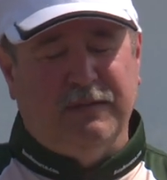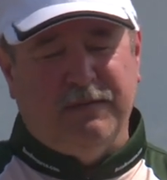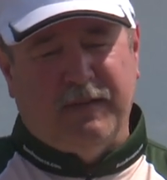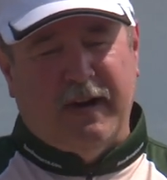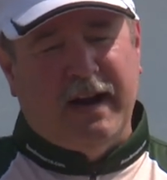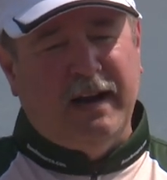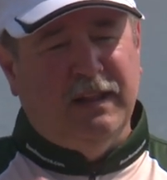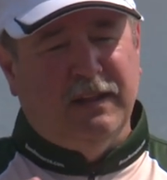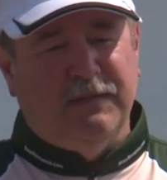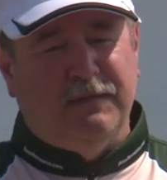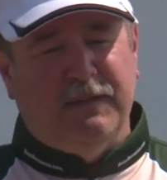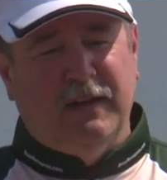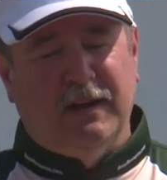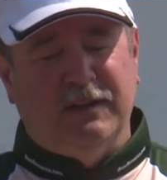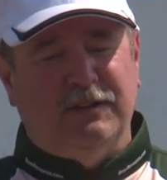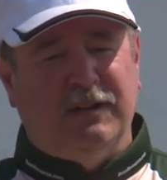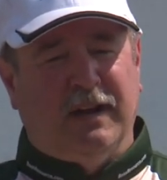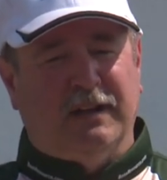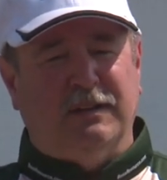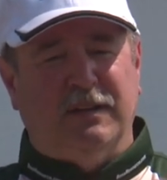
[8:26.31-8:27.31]
Fighting the
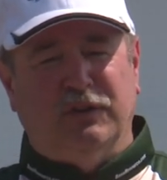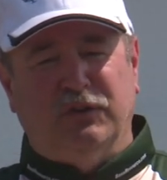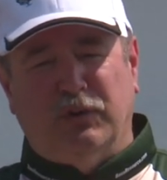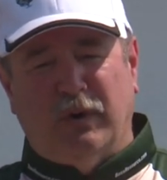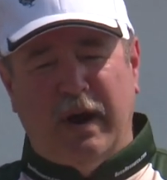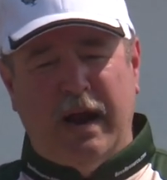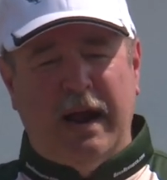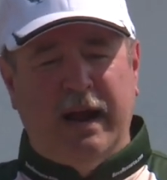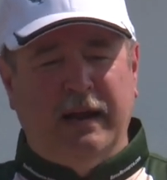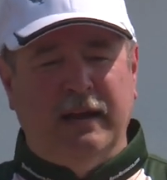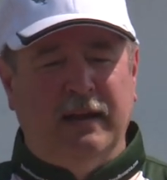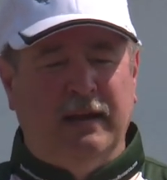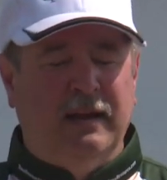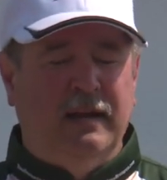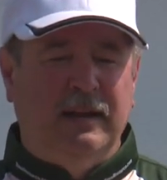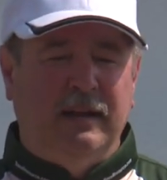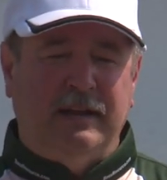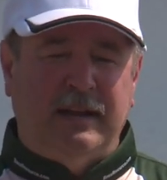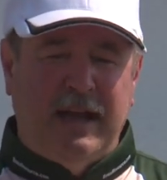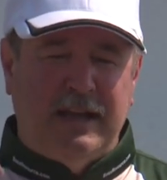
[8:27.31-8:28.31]
fish, you got the drag,
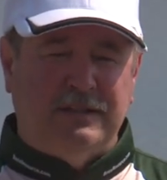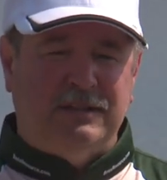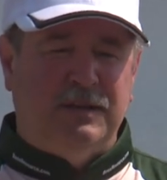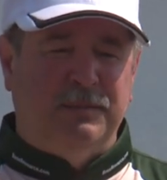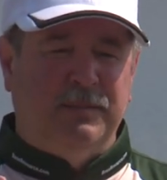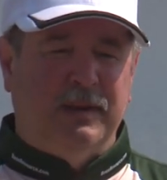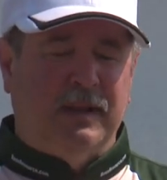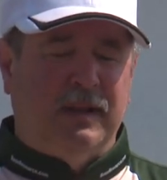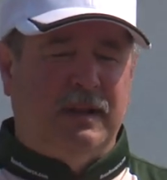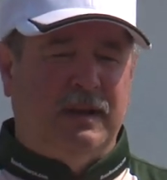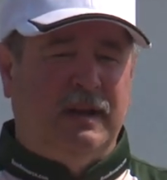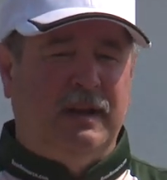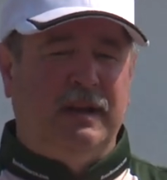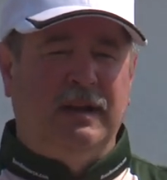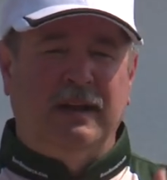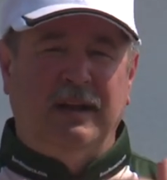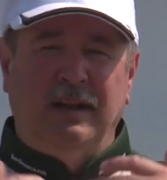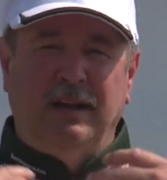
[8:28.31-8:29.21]
castability.